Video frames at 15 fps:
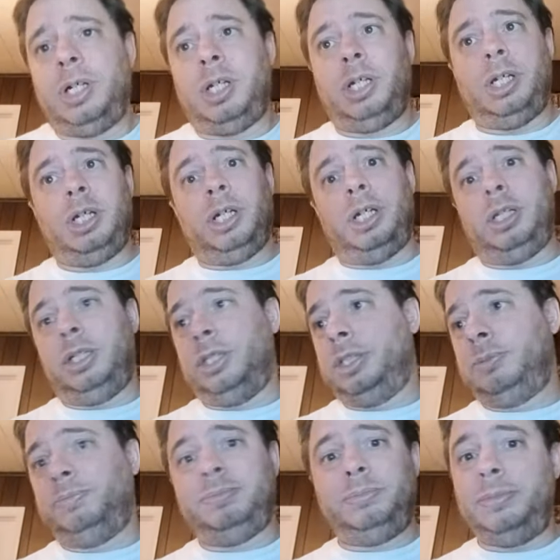And,
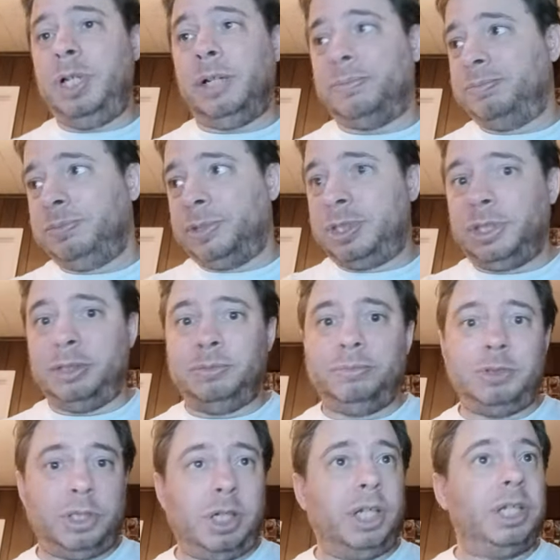uh, yeah, so,
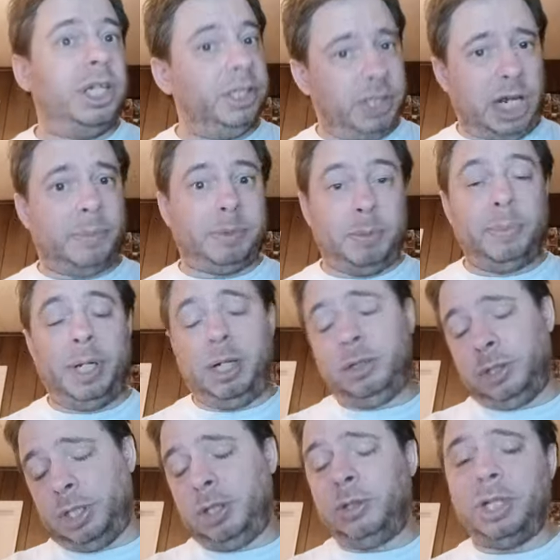and then tap the
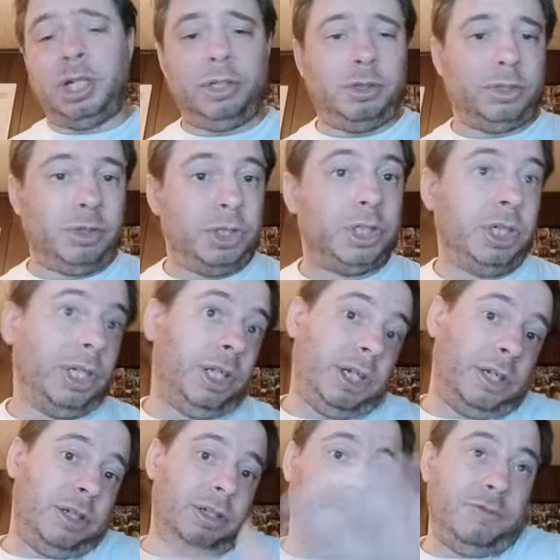bell and all that other good shit. And
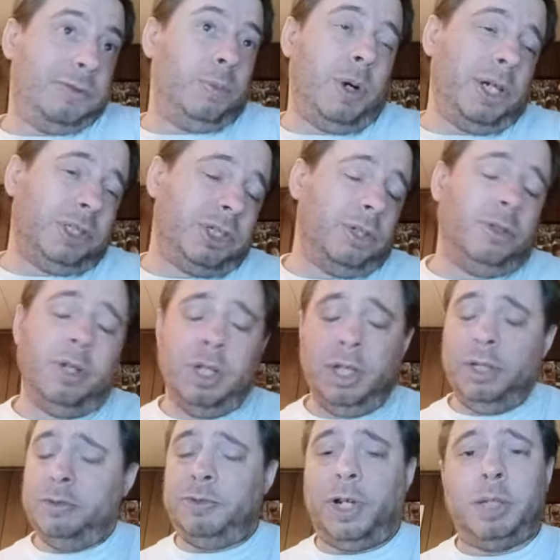then if you want to,
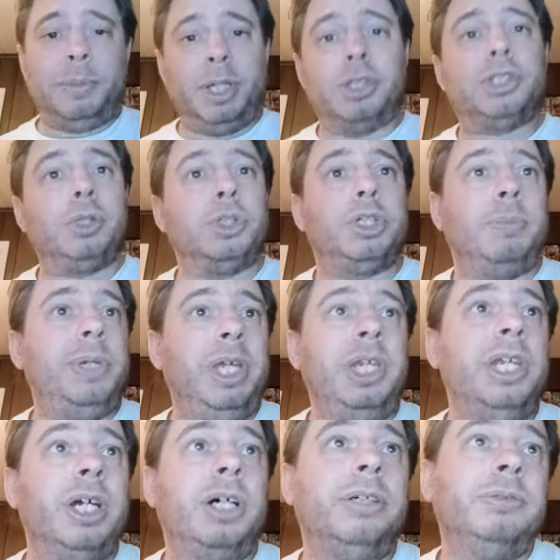follow me on social
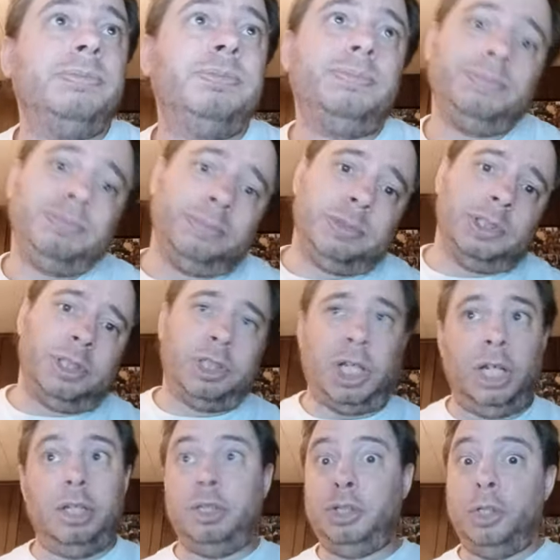media, because
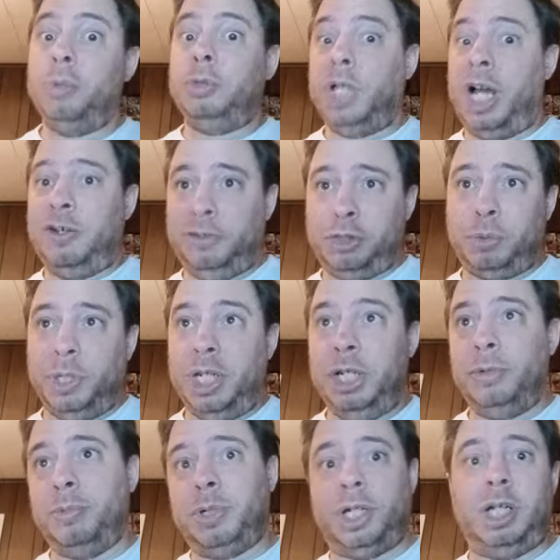I do live
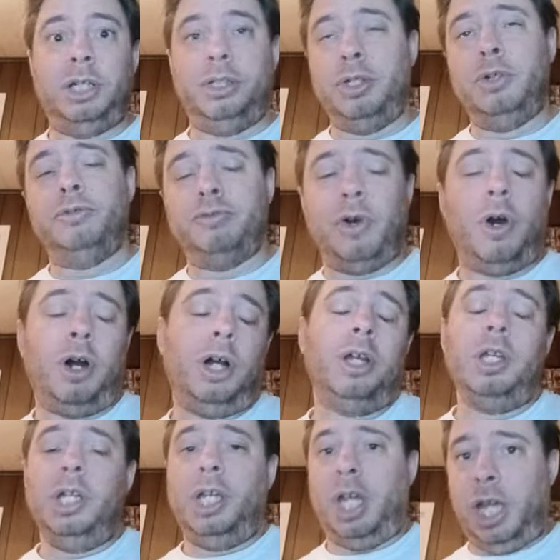tweet when I do Raw,
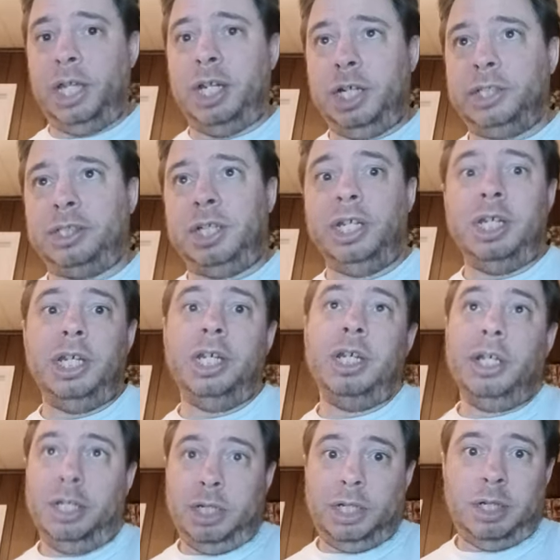
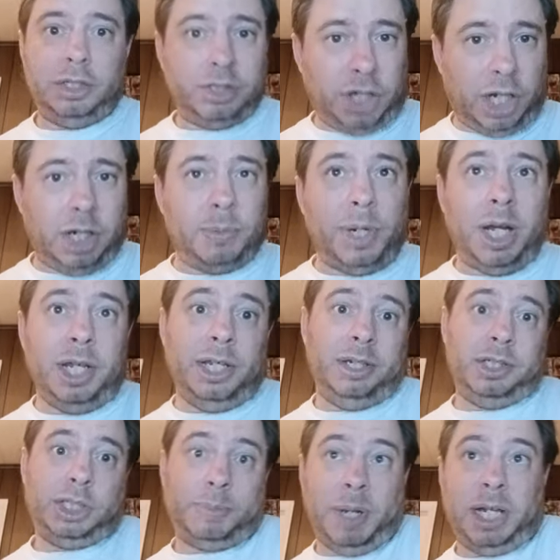NXT,
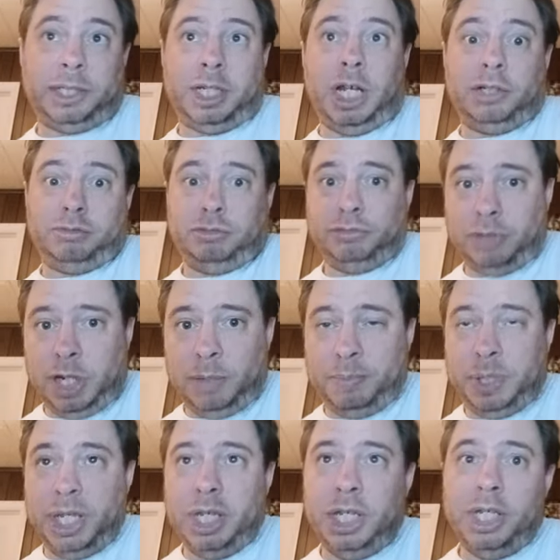Dynamite, SmackDown,
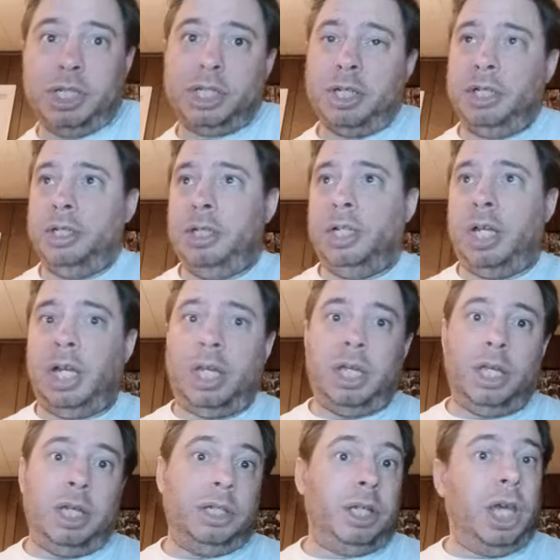Rampage,
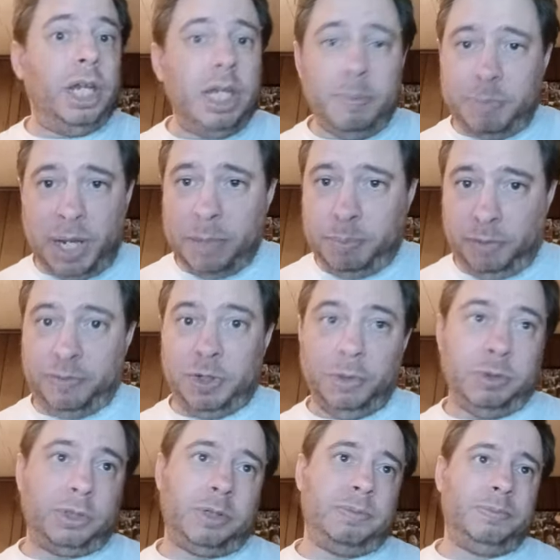and any
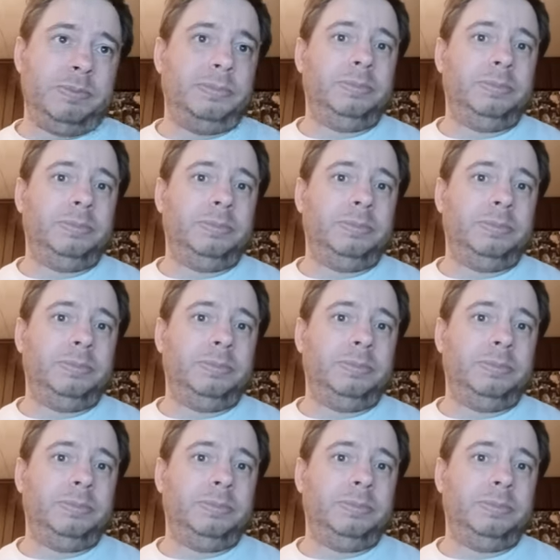pay-per-views